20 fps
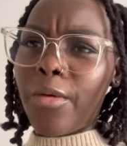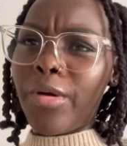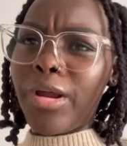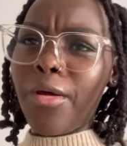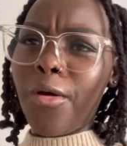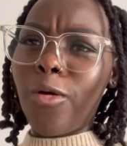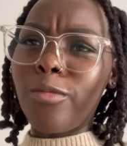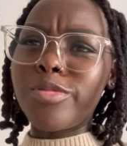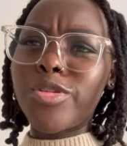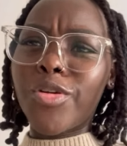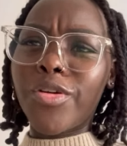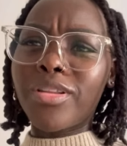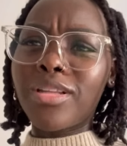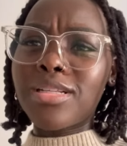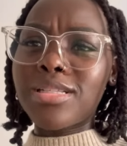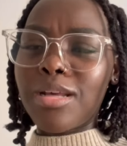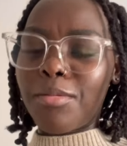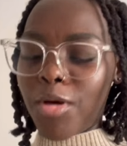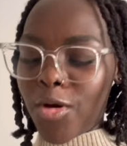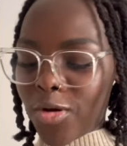home during the
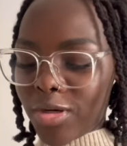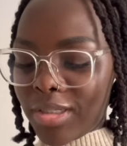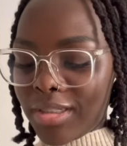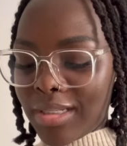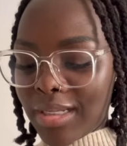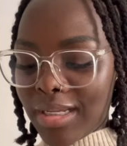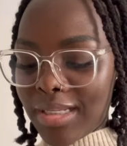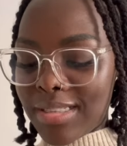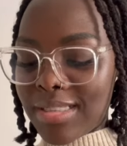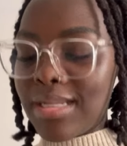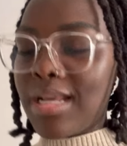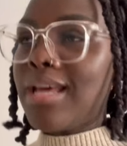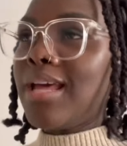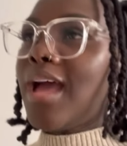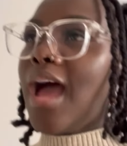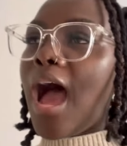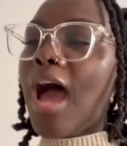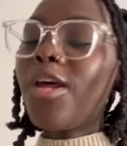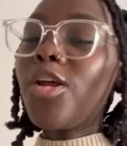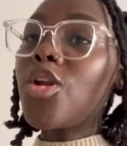summer holidays.
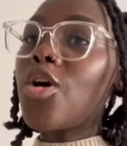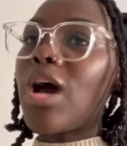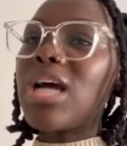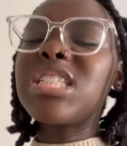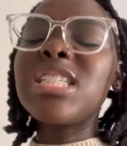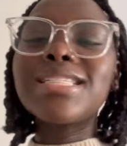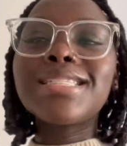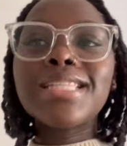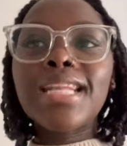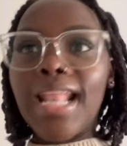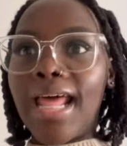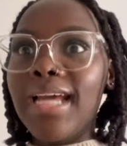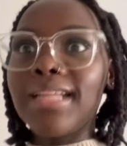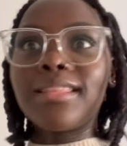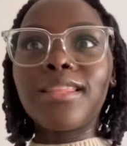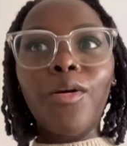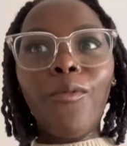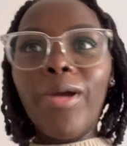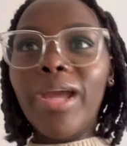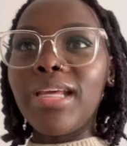I don't know, I just
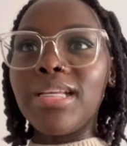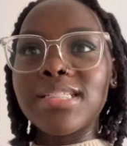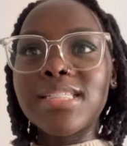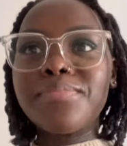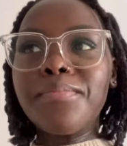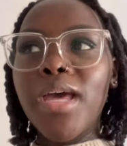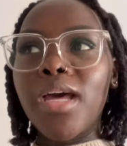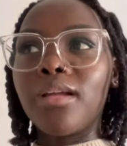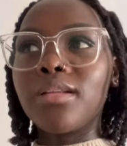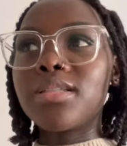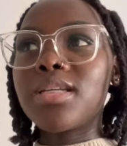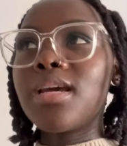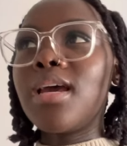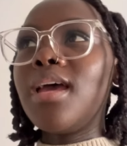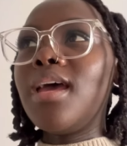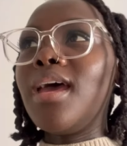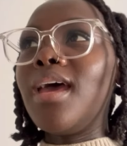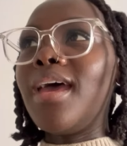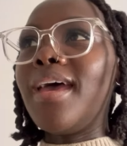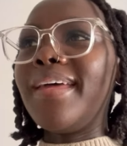liked the way he smelled
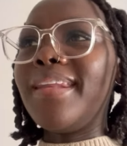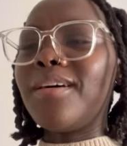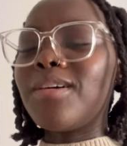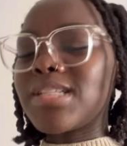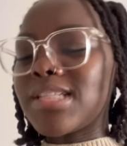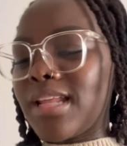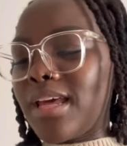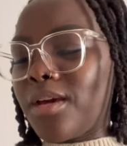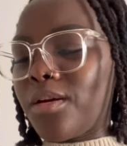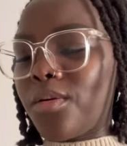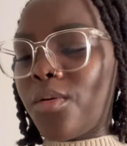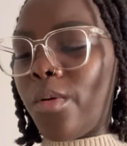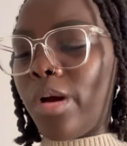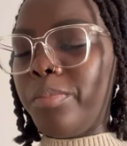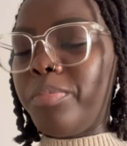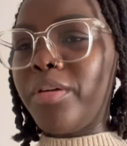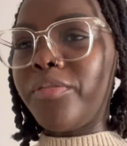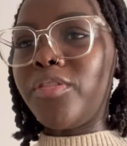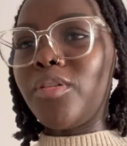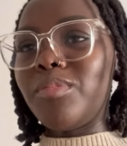and I was like,
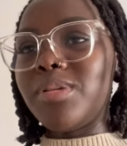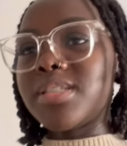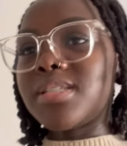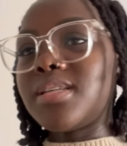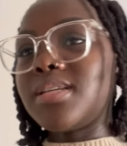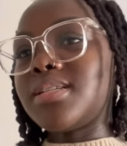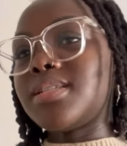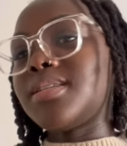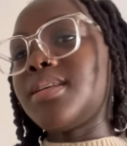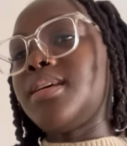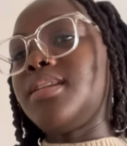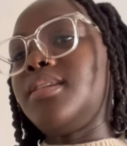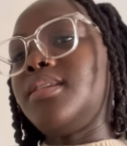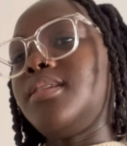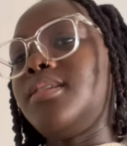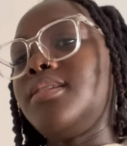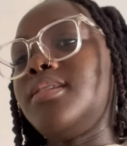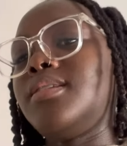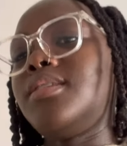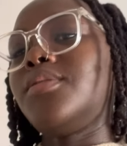what perfume is this?
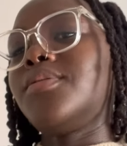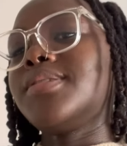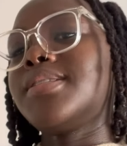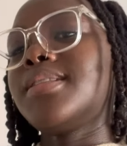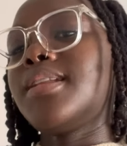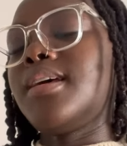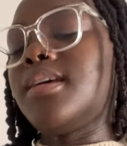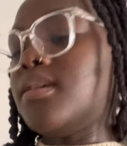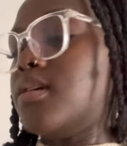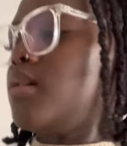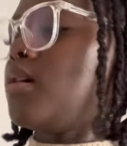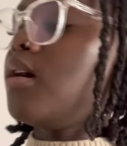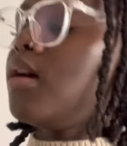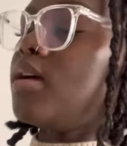And he was like, oh,